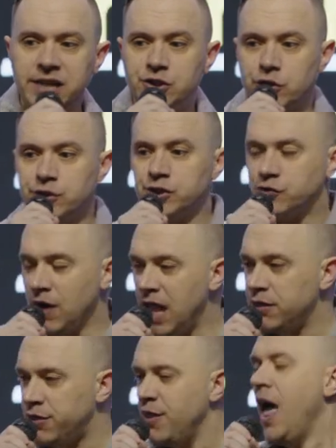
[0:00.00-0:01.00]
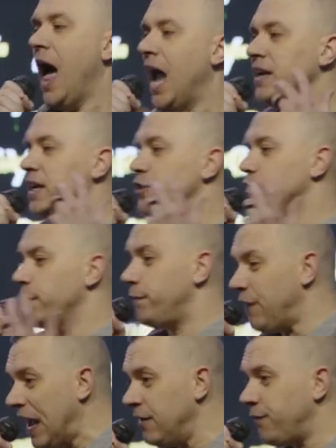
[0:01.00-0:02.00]
need your strength. I need your
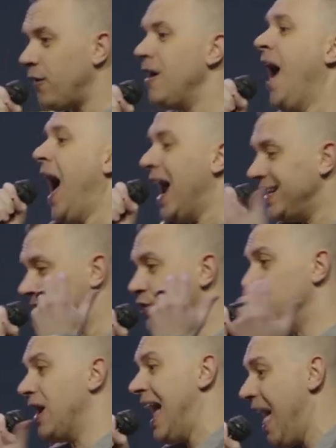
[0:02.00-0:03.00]
favor. I need your